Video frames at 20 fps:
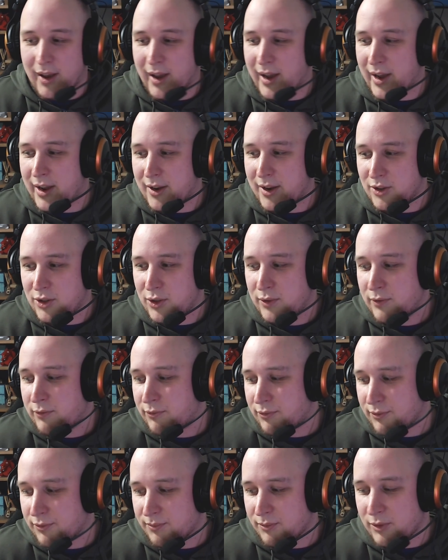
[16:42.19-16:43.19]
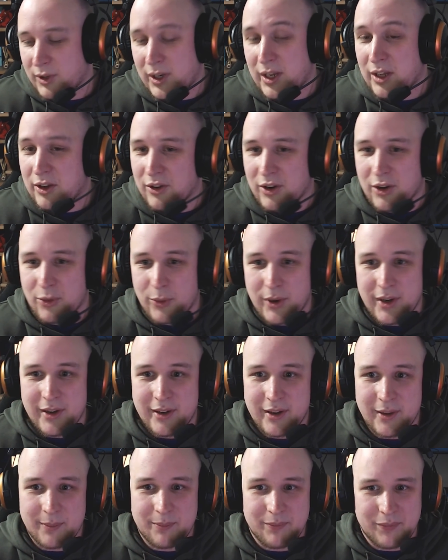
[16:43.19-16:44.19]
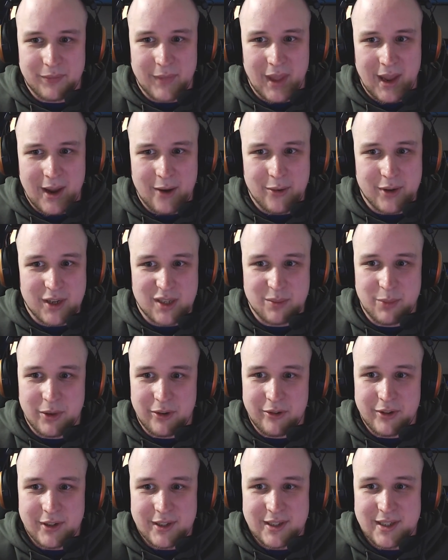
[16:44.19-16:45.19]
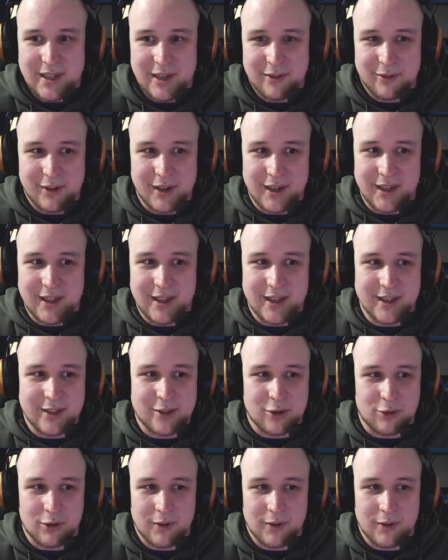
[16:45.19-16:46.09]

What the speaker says: And you've really got to wonder how experienced he really is,